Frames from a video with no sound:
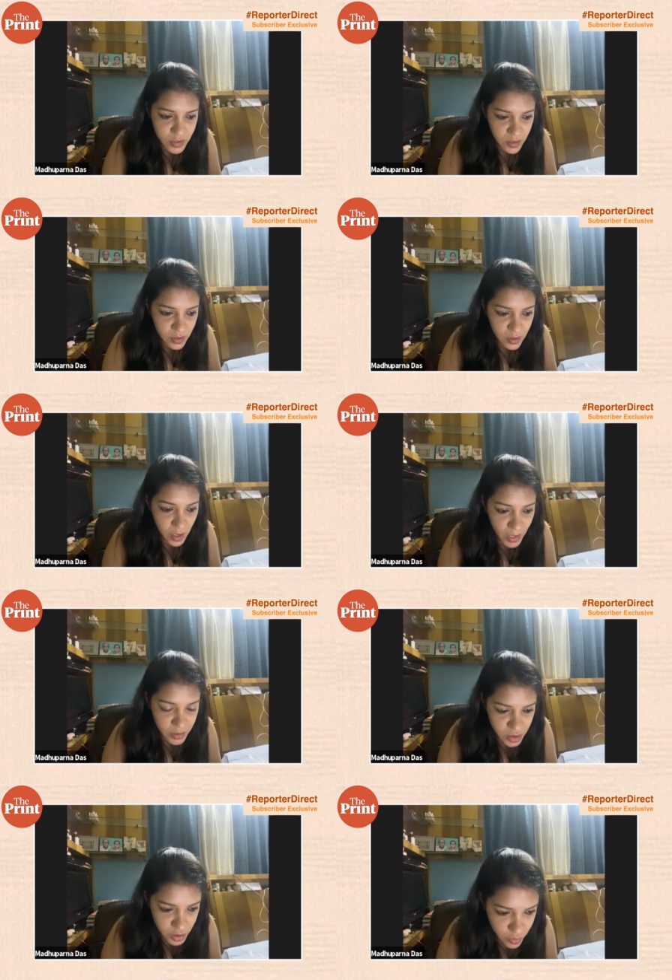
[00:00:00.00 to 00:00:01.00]
uh,
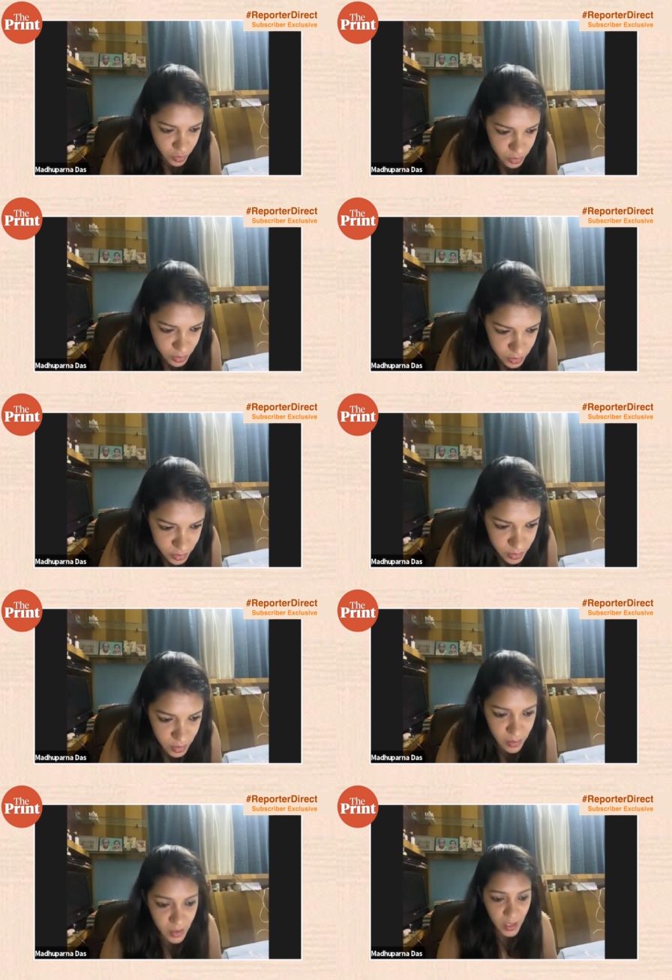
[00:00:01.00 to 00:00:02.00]
ngos
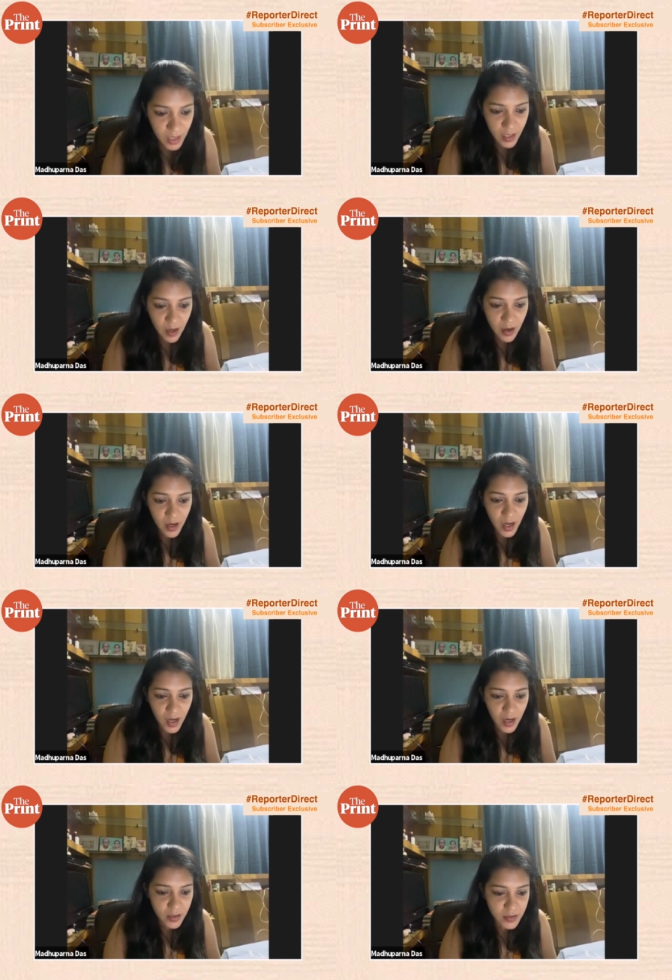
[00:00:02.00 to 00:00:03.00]
in the area
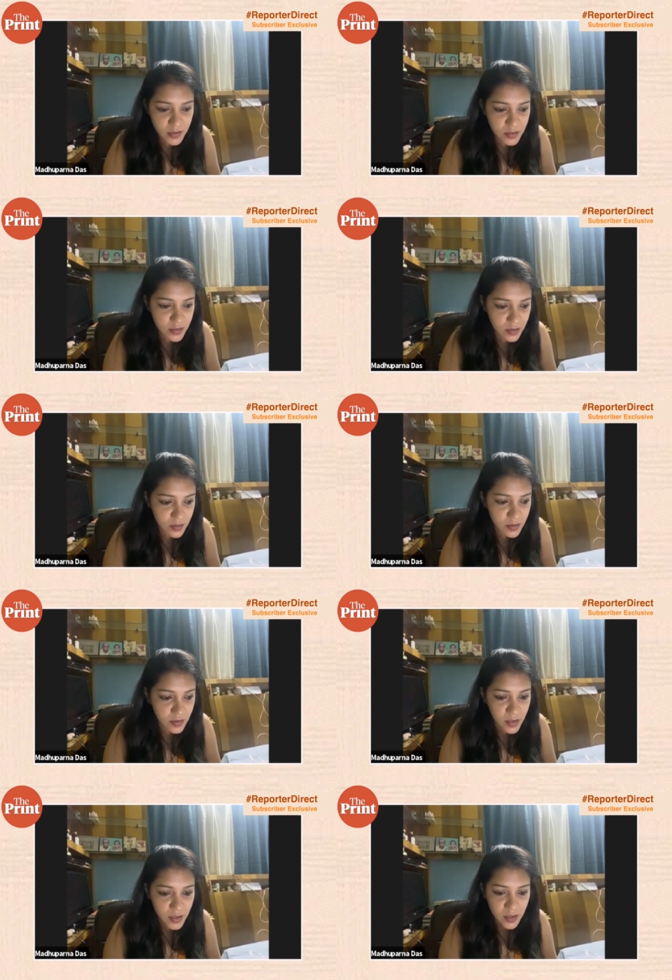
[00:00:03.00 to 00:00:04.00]
and uh,
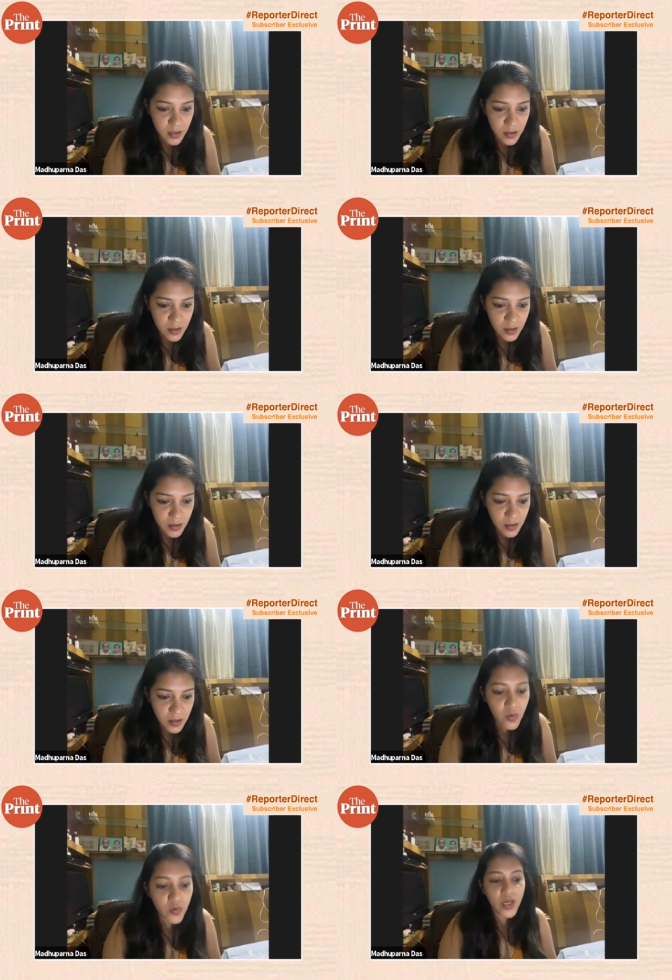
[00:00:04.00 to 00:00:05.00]

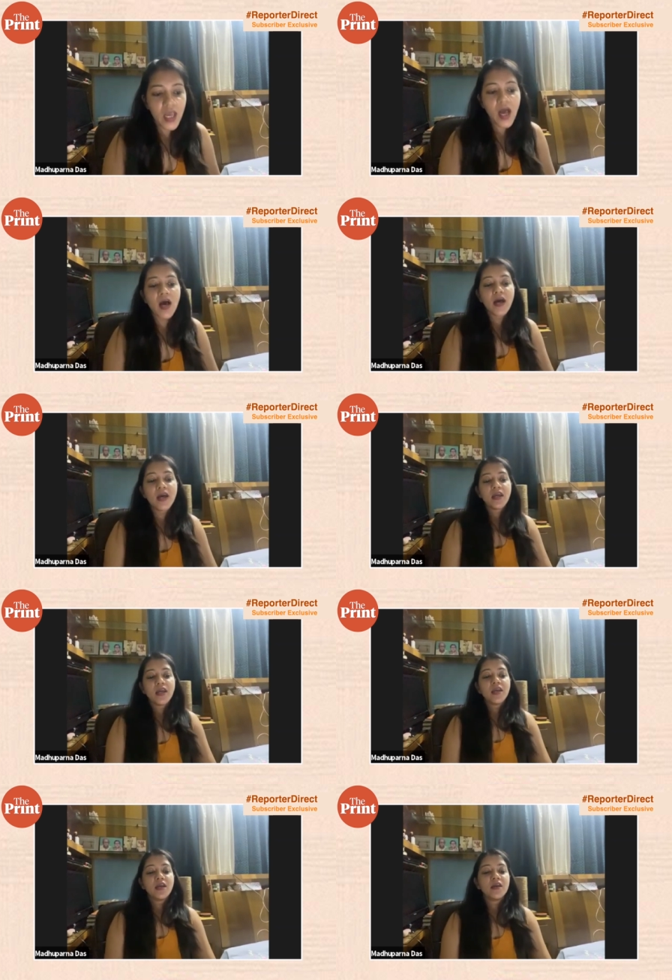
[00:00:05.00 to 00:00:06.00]
okay
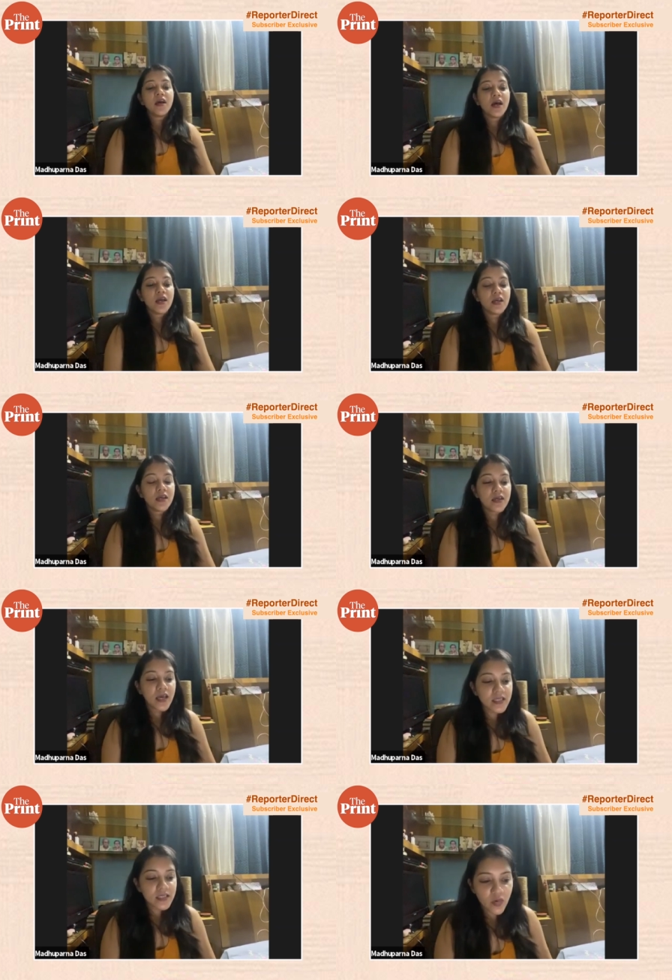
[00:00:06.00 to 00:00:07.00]
i i
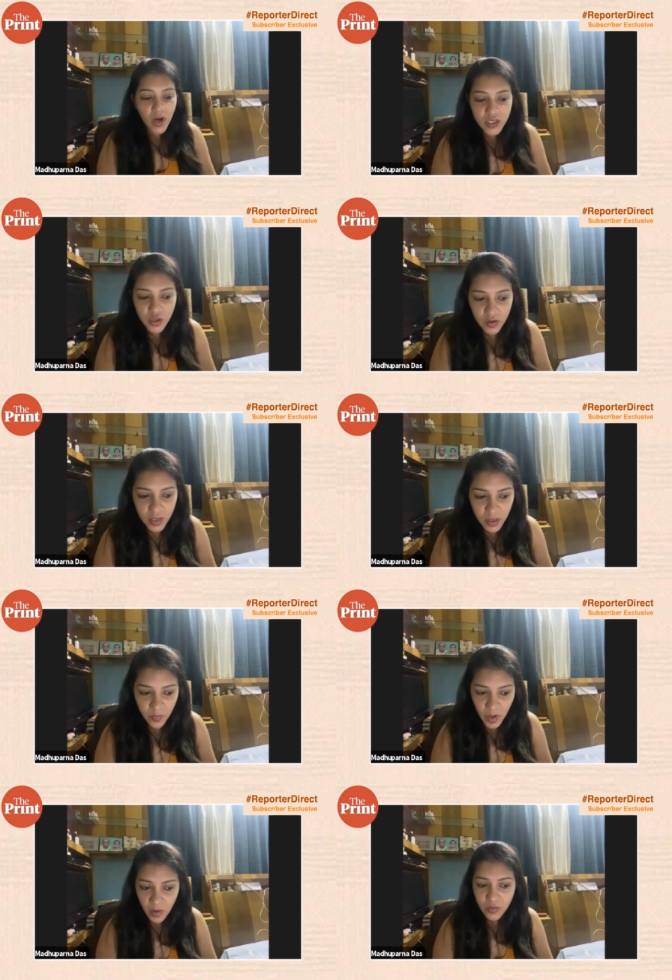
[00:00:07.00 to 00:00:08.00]
guess you are talking
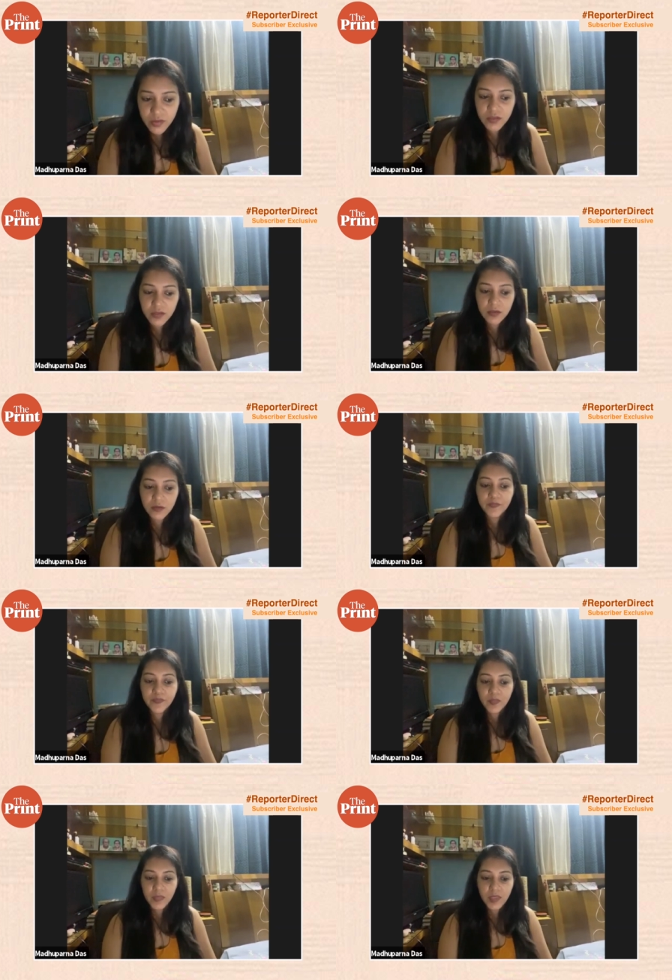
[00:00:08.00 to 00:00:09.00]
about the
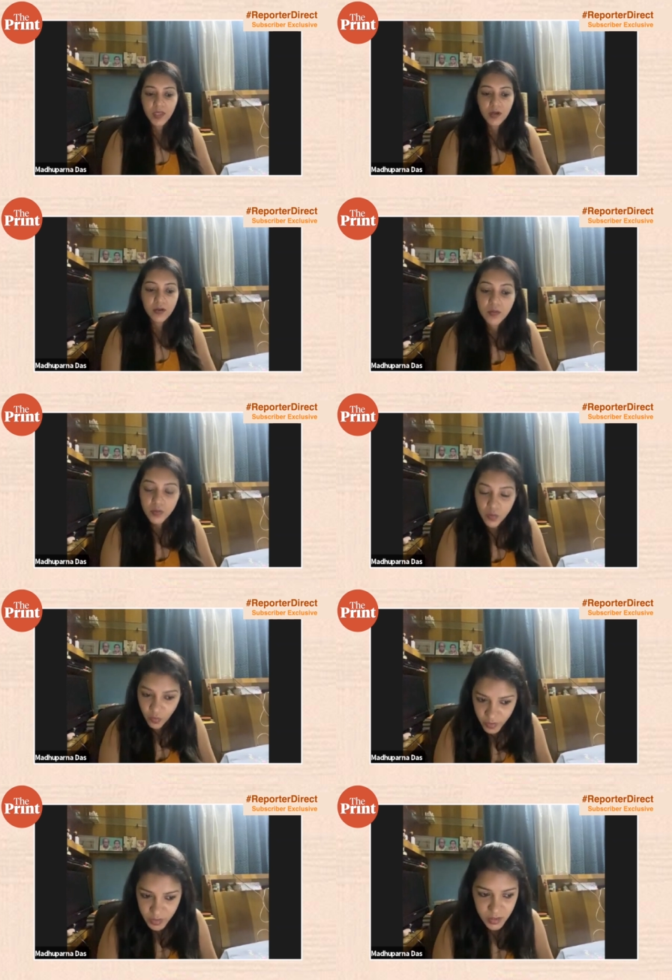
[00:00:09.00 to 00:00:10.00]
the
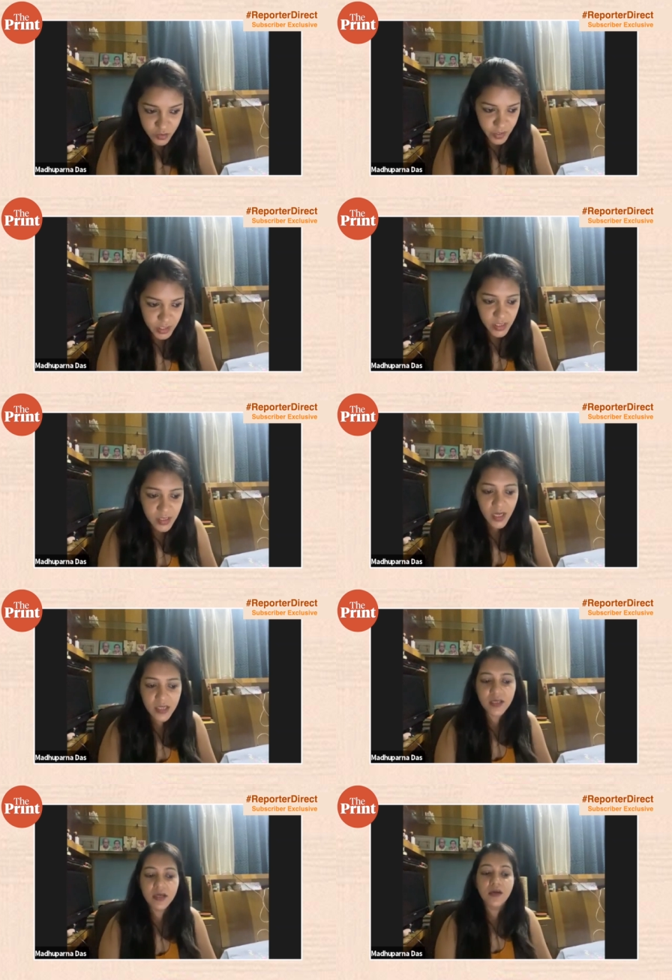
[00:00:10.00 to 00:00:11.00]
COVID situation
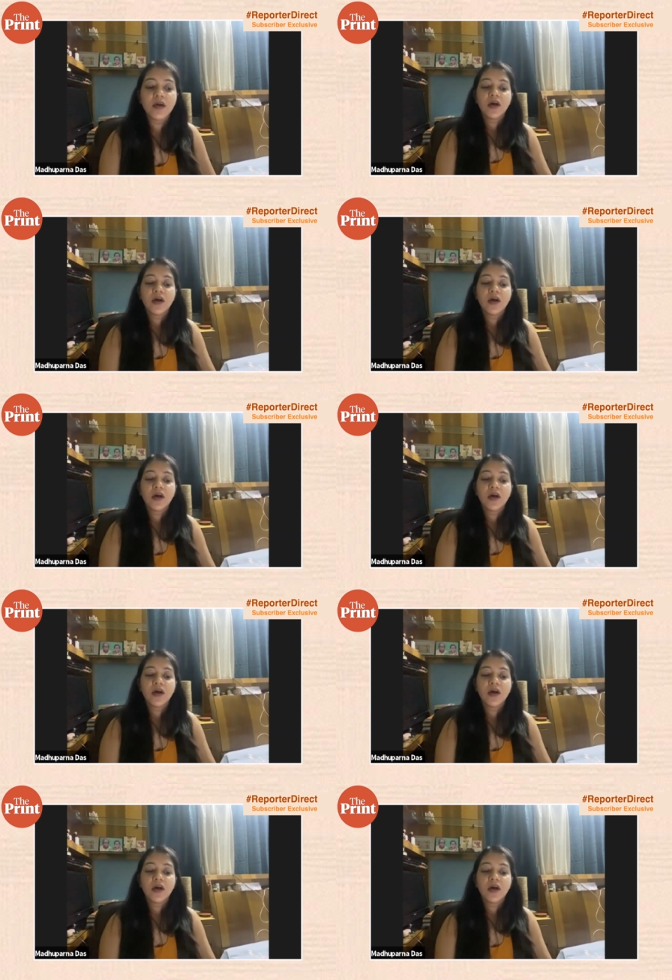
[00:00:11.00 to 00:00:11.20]
and the